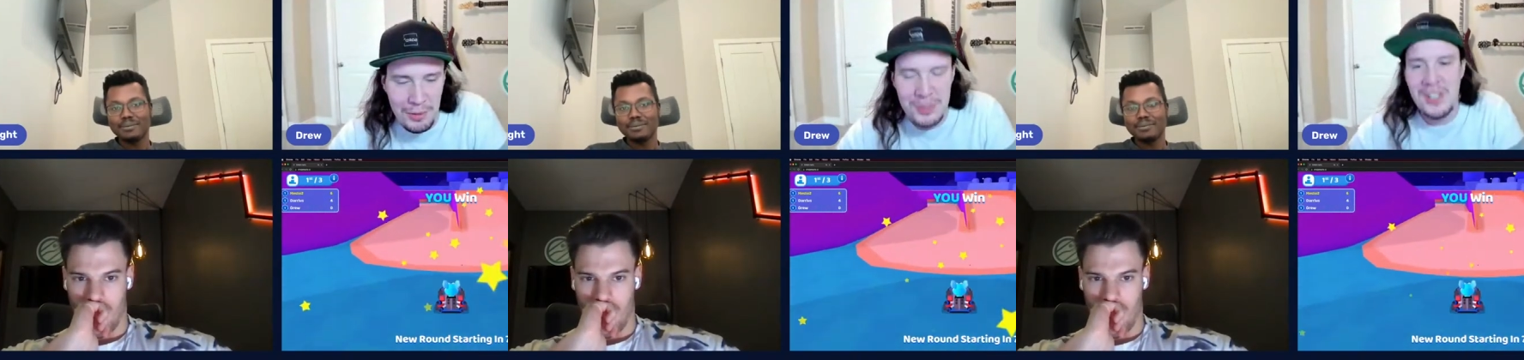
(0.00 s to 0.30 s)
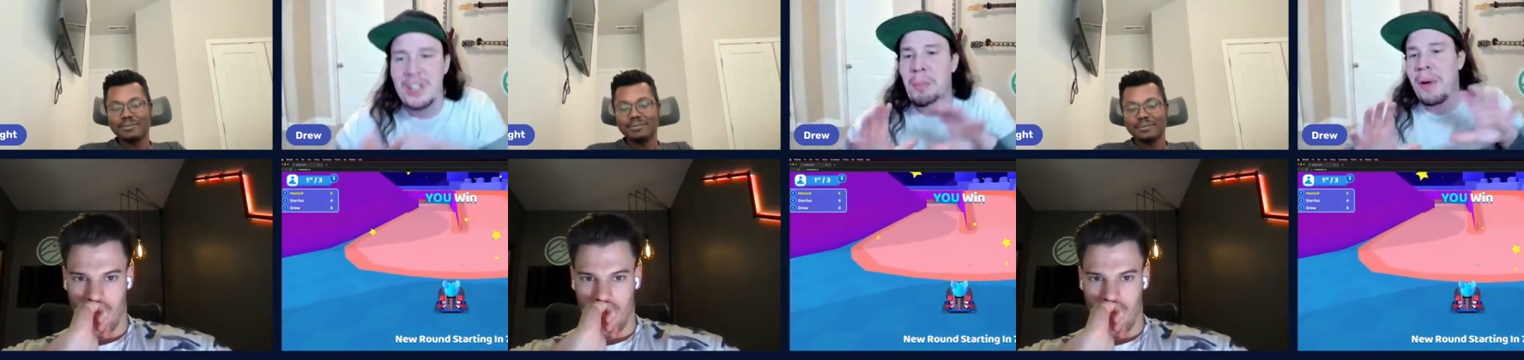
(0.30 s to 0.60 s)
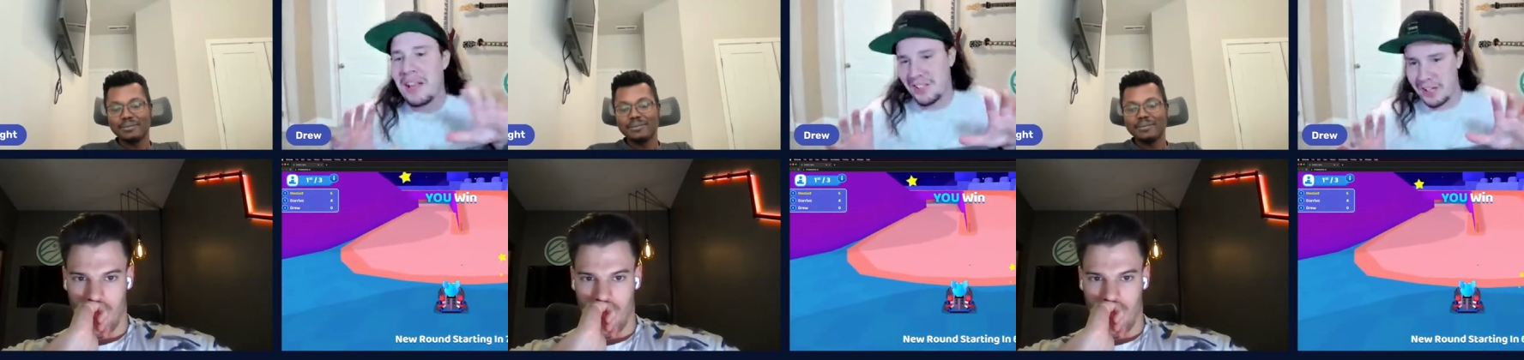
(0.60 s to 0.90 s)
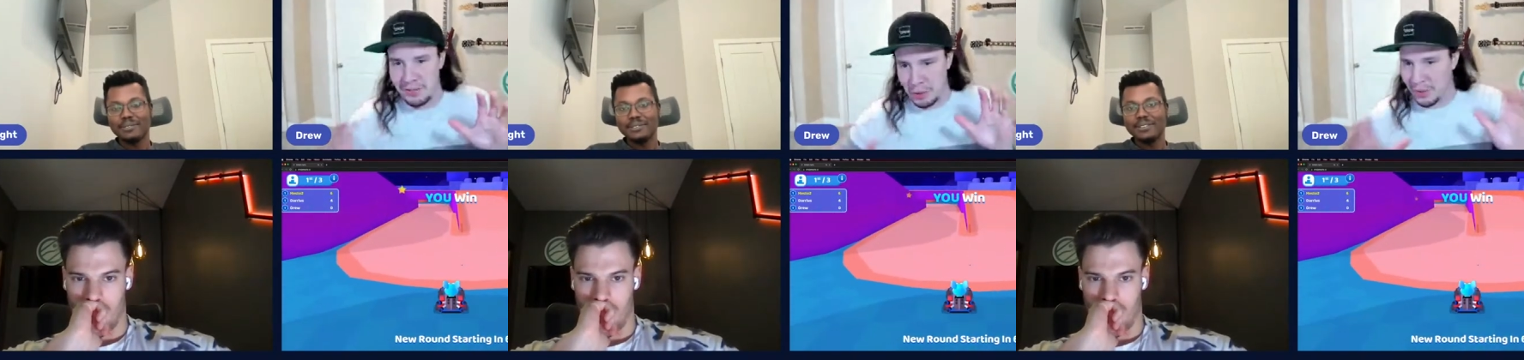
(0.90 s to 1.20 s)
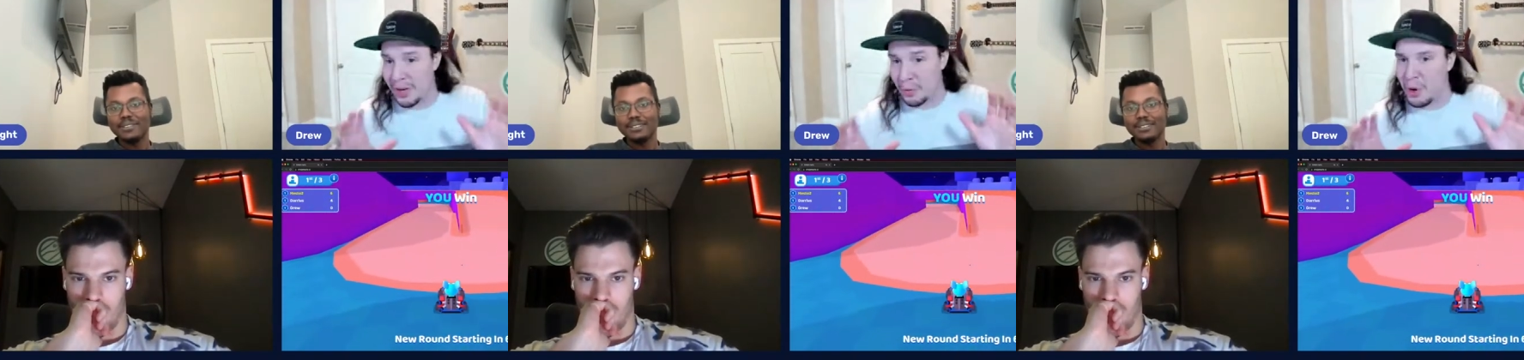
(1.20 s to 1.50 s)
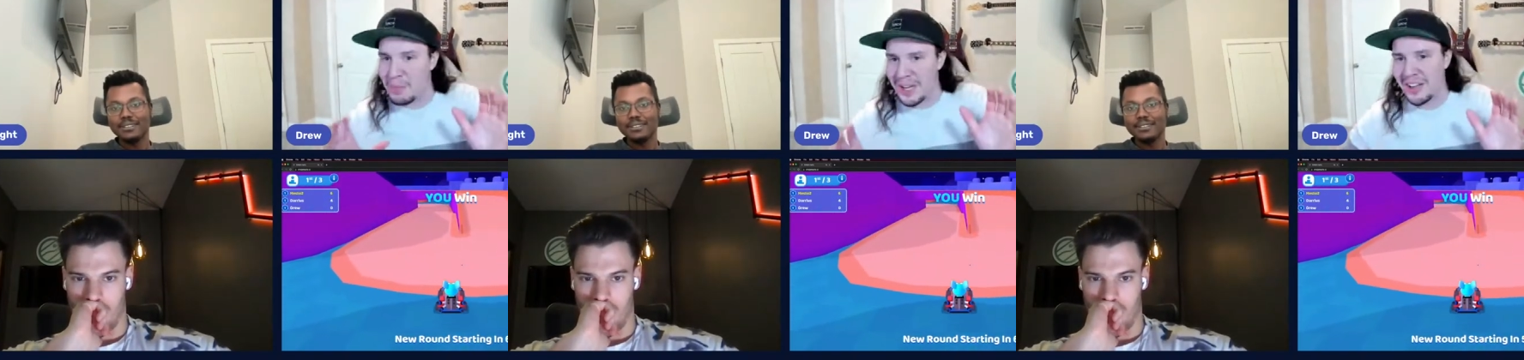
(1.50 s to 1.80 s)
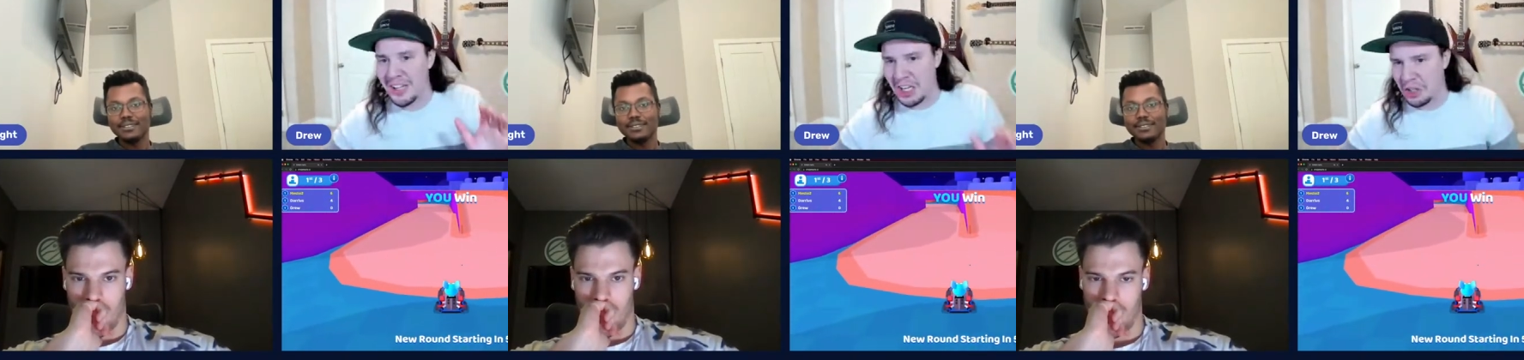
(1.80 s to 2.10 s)
Speaker 1: What's like your best interview and like what
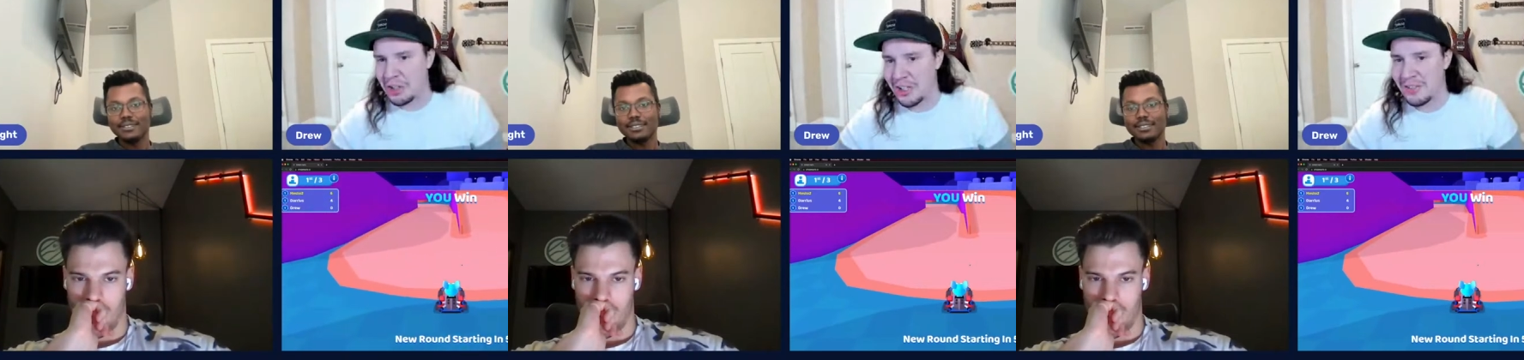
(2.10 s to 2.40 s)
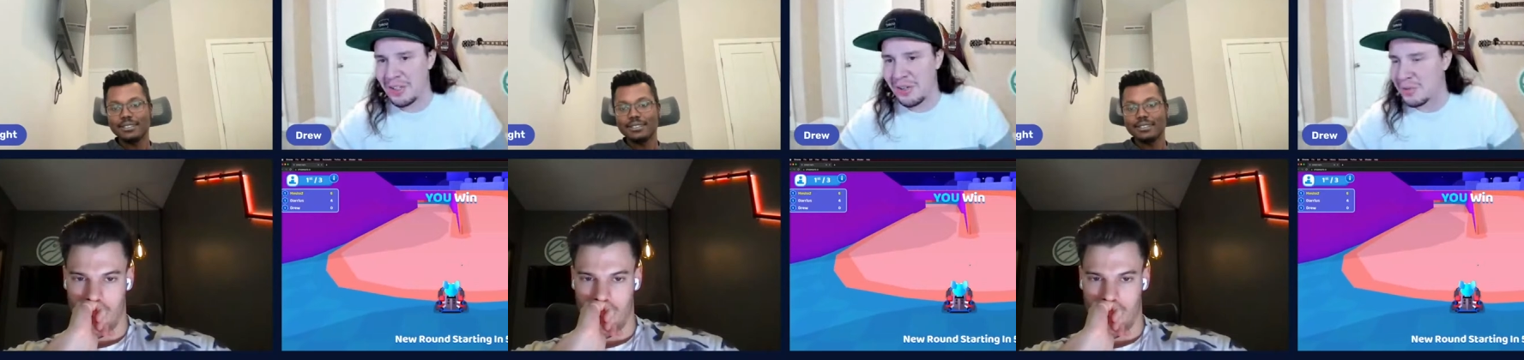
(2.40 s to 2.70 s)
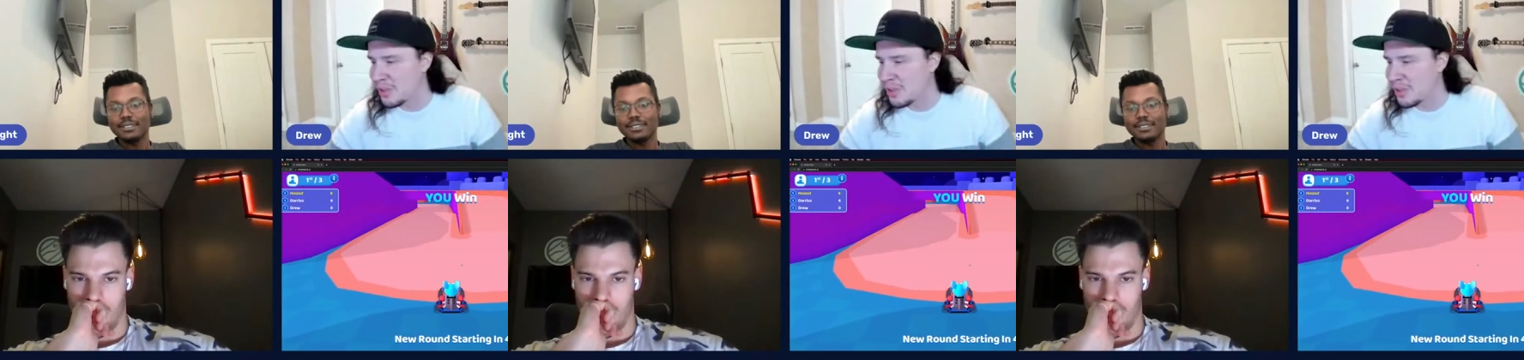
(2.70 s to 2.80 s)
made it like a good interview?